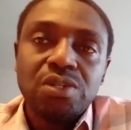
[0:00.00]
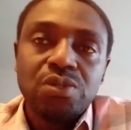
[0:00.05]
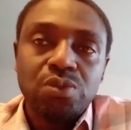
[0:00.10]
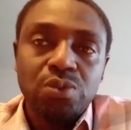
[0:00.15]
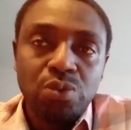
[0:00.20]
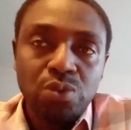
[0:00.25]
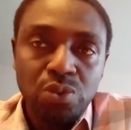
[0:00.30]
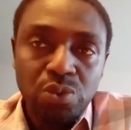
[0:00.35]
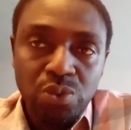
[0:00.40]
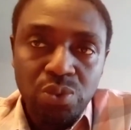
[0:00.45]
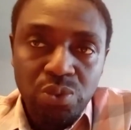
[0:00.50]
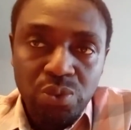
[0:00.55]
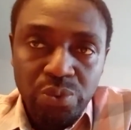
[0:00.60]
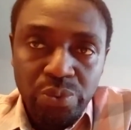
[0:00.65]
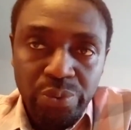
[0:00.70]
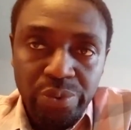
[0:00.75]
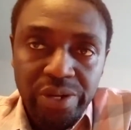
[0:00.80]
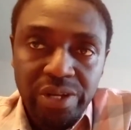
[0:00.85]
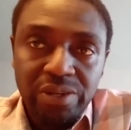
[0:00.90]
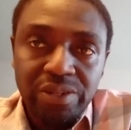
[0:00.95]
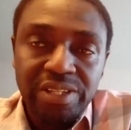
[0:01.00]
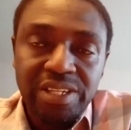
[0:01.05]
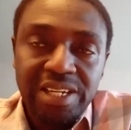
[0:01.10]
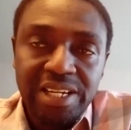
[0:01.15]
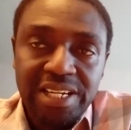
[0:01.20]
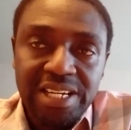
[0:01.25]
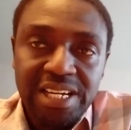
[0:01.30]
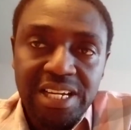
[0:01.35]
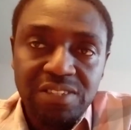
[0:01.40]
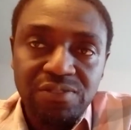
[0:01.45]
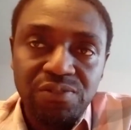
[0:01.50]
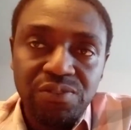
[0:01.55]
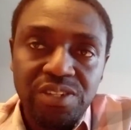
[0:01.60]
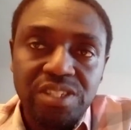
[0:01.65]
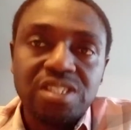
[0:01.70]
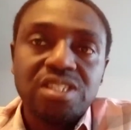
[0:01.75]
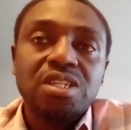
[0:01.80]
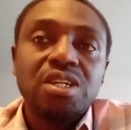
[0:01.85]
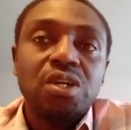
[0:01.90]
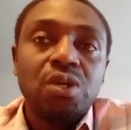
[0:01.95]
to rear their
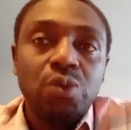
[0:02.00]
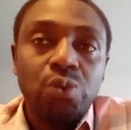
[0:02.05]
catfish,